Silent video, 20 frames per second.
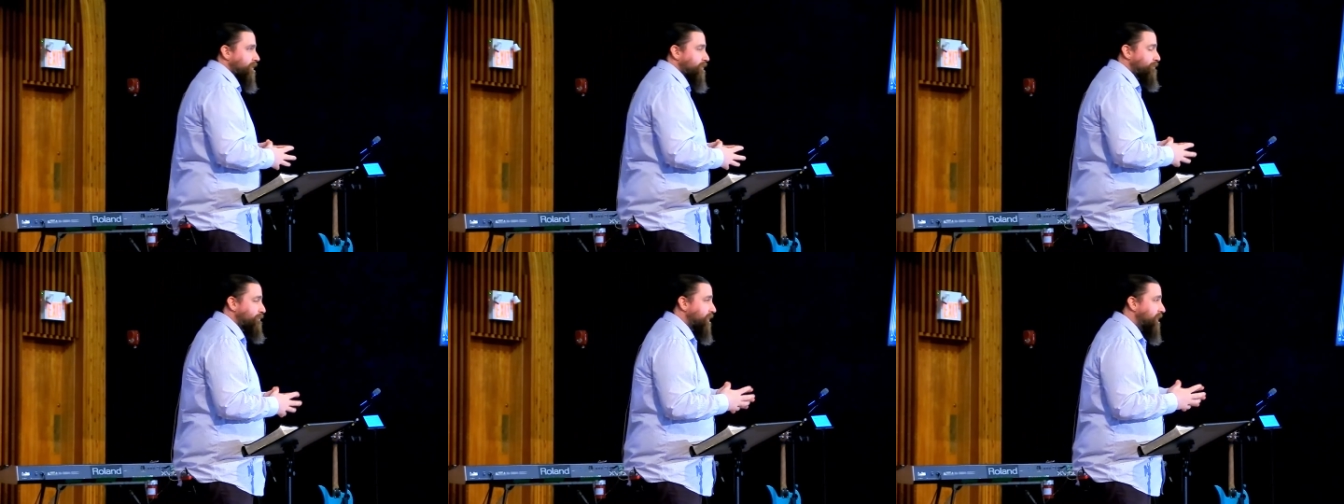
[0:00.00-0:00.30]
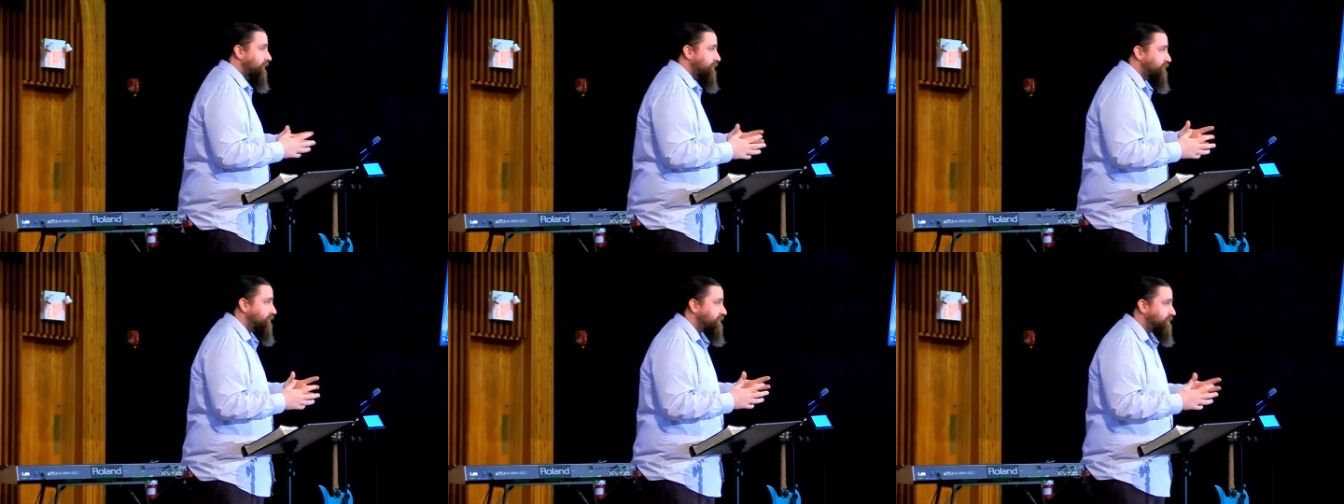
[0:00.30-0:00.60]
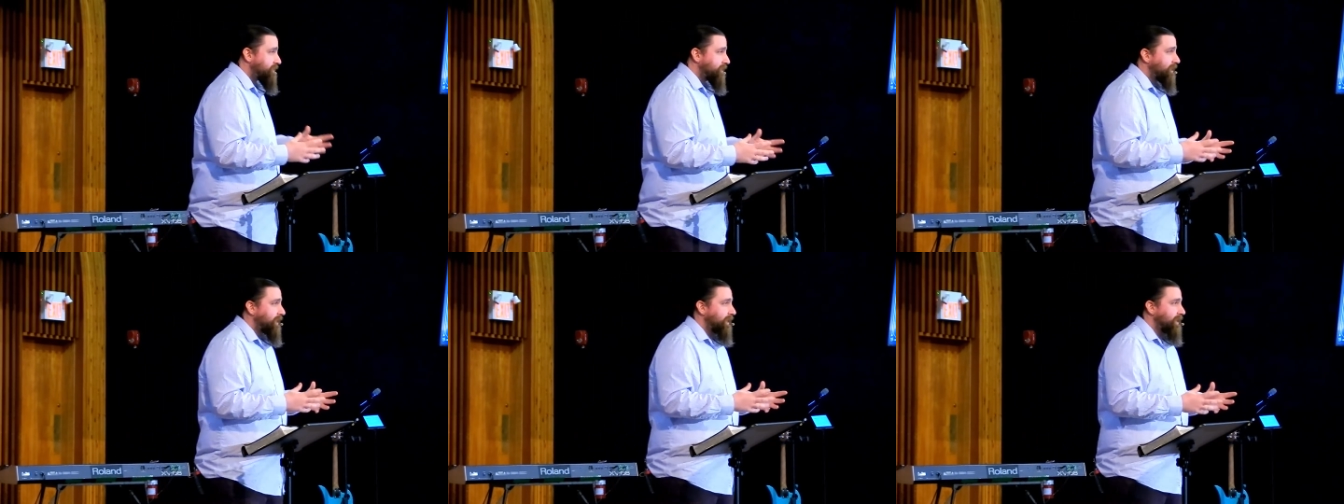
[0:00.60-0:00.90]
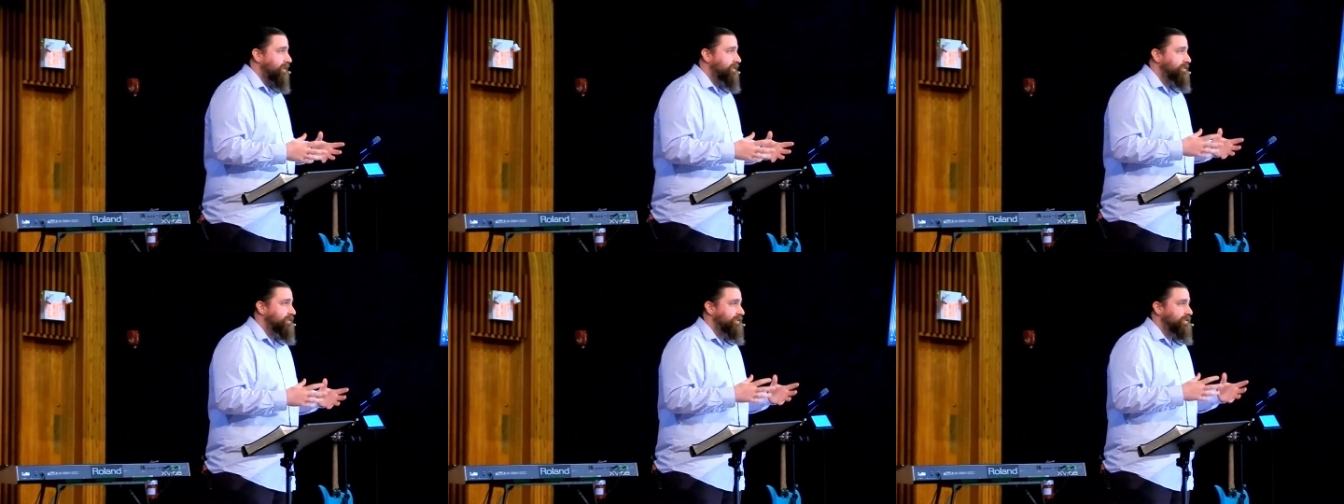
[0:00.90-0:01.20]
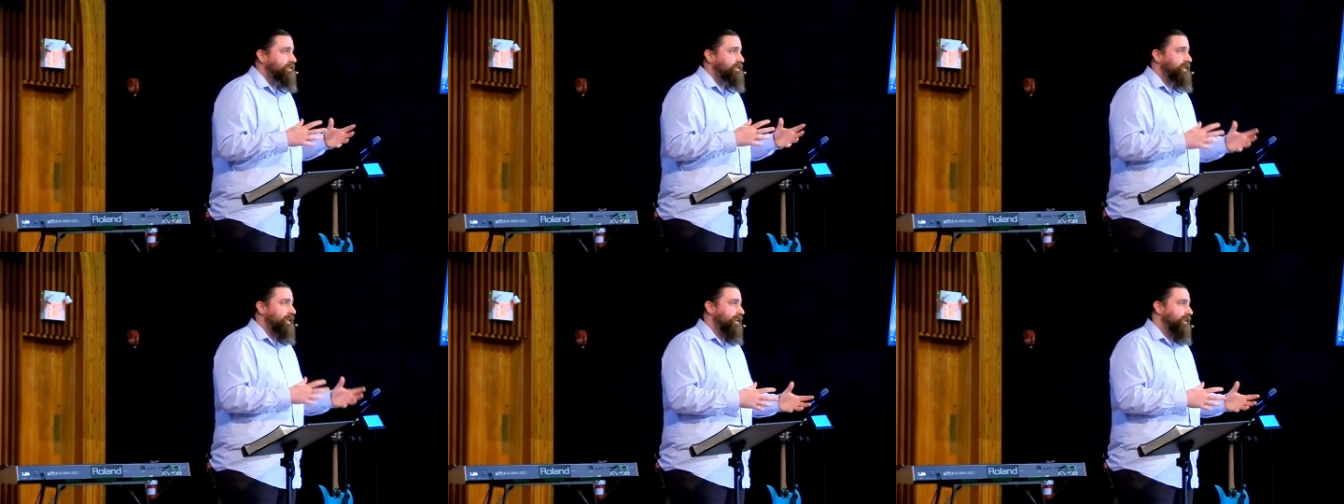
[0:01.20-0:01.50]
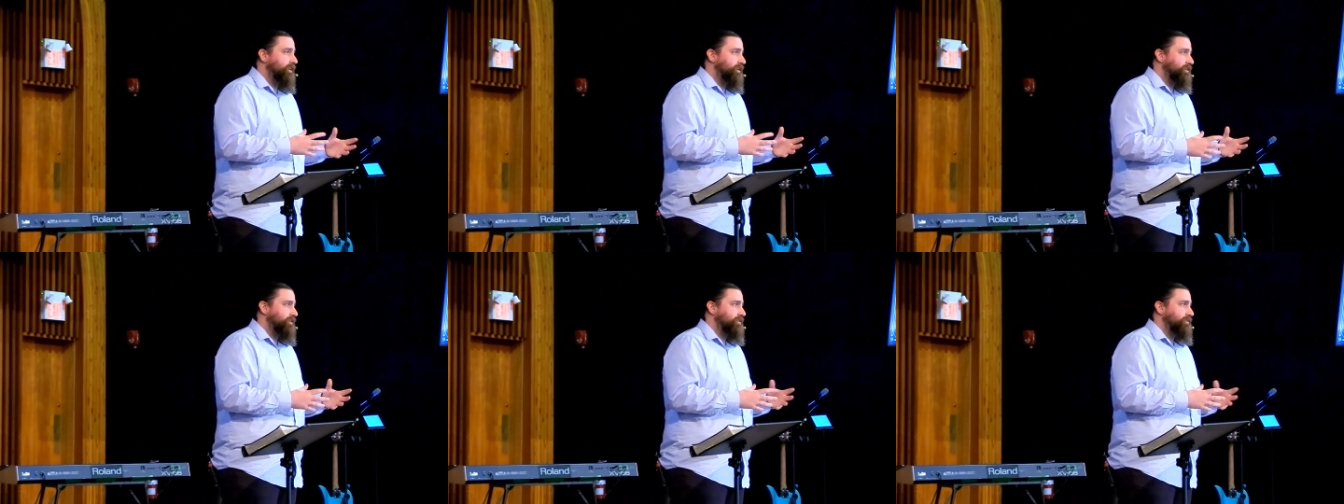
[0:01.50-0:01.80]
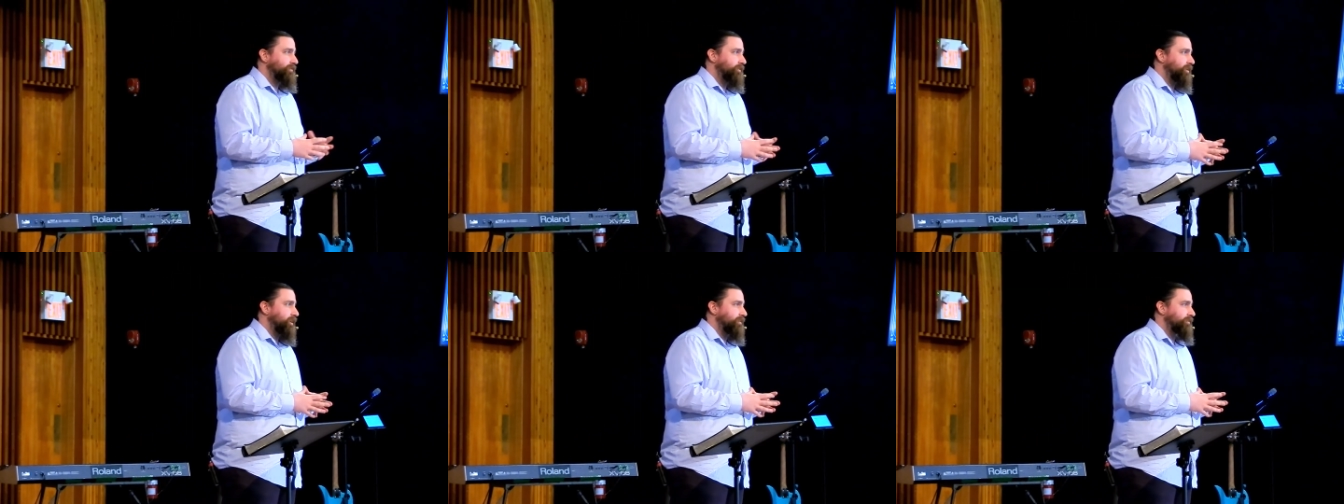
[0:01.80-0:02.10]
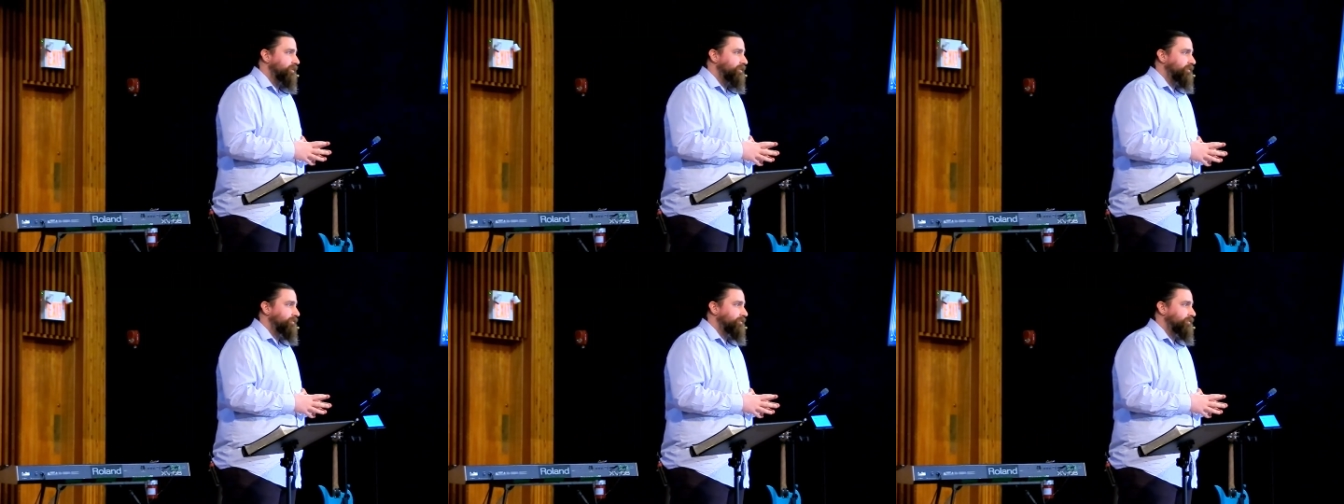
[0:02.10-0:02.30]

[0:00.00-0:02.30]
But it just can't sustain us forever.